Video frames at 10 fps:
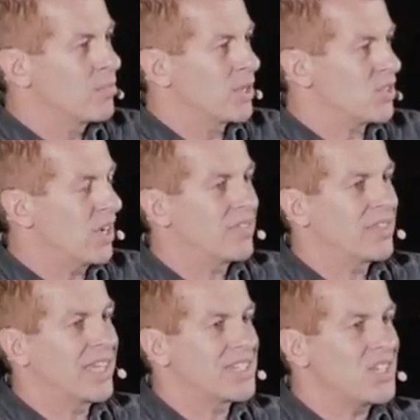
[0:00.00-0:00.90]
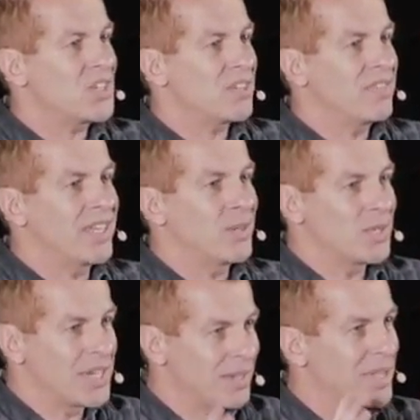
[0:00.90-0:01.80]
Praise God for that teaching video,
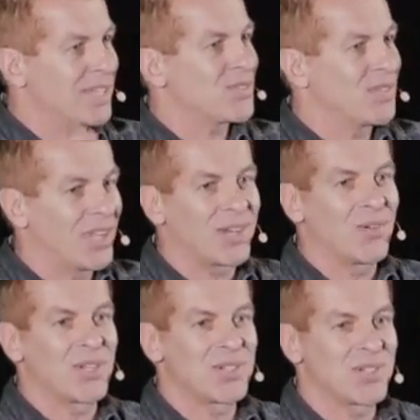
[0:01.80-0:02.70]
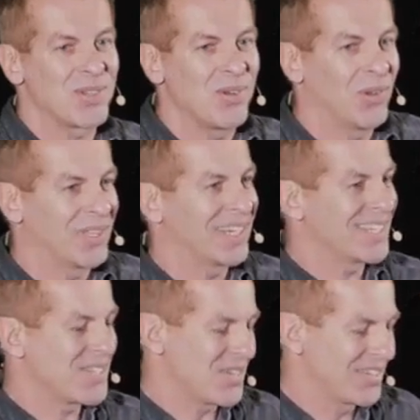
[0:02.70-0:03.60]
which helped answer a lot of questions on
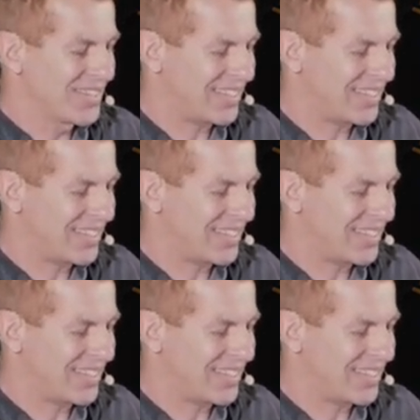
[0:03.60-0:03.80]
holiness.